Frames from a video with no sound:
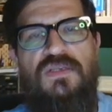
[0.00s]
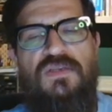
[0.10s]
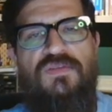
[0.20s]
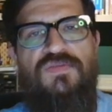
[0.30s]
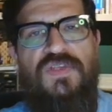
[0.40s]

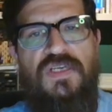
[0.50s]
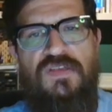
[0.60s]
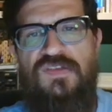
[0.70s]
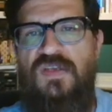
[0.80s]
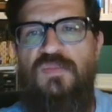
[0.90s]
via
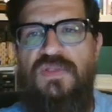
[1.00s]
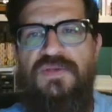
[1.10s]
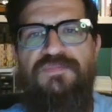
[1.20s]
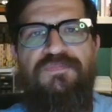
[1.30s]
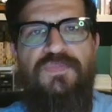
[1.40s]
assembly
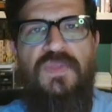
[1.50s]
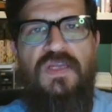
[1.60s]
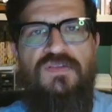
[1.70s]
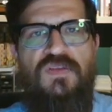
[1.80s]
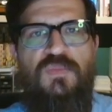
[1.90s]

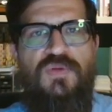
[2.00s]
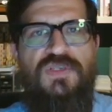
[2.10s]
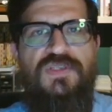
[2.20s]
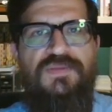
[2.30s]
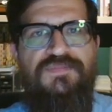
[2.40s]
at some
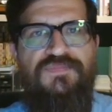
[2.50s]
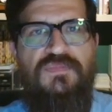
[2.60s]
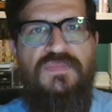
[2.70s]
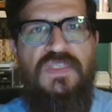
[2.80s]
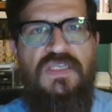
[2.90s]
point.
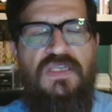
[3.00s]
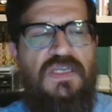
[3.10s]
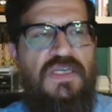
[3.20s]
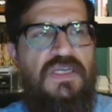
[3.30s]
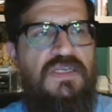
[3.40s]

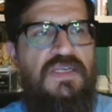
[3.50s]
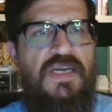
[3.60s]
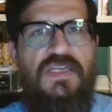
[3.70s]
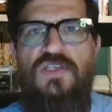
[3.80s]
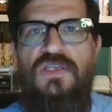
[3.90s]
And
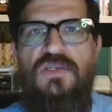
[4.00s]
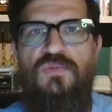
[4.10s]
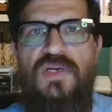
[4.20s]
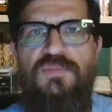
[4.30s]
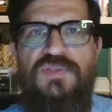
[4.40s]
that
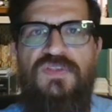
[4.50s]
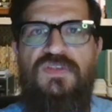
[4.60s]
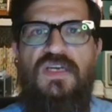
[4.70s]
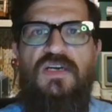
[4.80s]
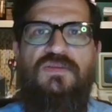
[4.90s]
wraps
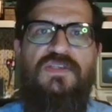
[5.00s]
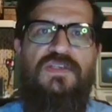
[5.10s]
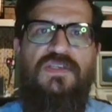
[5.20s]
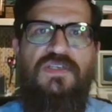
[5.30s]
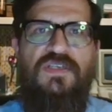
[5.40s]

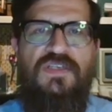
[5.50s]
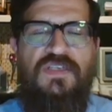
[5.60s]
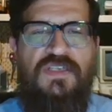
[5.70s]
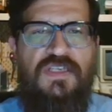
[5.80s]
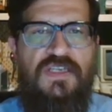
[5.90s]
our
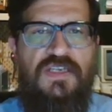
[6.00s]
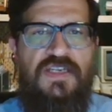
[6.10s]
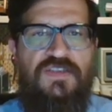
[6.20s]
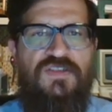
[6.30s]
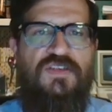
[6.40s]

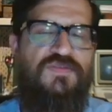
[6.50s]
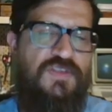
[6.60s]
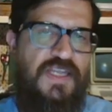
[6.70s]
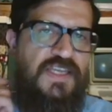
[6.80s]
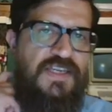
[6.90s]
lesson of
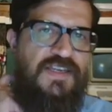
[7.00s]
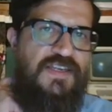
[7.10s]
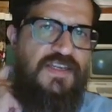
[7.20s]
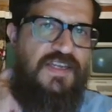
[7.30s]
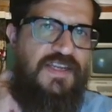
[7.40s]
today,
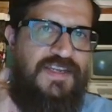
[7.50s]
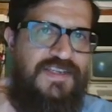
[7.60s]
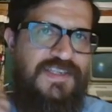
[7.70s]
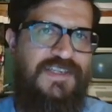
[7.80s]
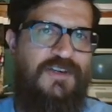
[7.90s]
and
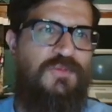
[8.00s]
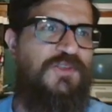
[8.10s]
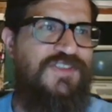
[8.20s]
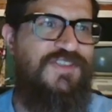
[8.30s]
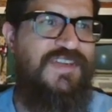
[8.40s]
hope to
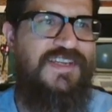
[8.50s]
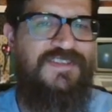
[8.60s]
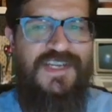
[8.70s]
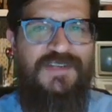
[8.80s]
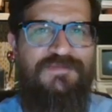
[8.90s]
see you next
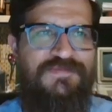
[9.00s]
time.